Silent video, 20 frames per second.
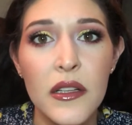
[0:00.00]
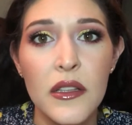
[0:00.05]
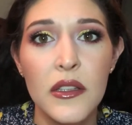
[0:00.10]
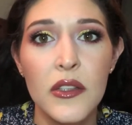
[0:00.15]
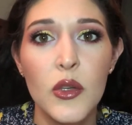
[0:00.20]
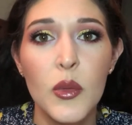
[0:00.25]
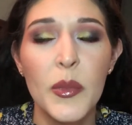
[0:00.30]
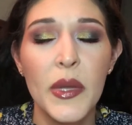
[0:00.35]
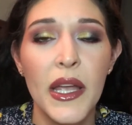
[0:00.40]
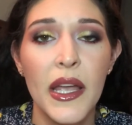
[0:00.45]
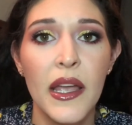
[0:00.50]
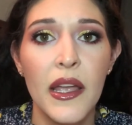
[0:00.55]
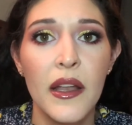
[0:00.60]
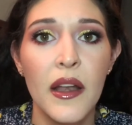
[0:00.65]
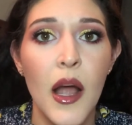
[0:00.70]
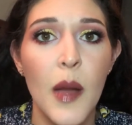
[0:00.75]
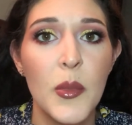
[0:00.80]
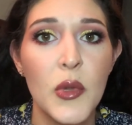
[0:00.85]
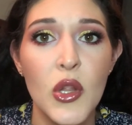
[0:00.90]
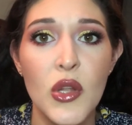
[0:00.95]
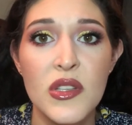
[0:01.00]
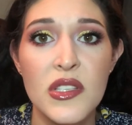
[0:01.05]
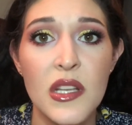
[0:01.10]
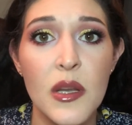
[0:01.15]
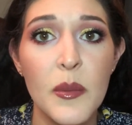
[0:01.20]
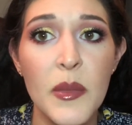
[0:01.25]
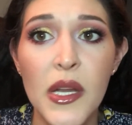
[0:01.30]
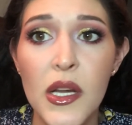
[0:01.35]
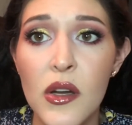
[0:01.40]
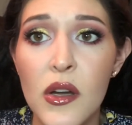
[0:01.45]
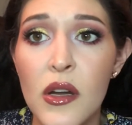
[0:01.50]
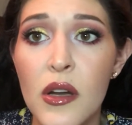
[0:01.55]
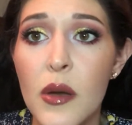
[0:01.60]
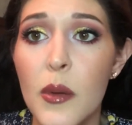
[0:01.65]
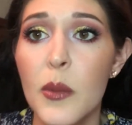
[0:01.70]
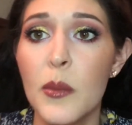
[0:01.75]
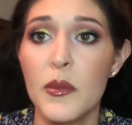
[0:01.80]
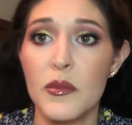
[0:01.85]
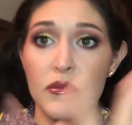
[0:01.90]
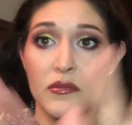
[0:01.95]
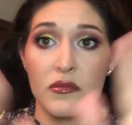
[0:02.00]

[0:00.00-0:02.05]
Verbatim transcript: a little bit up close in a mirror,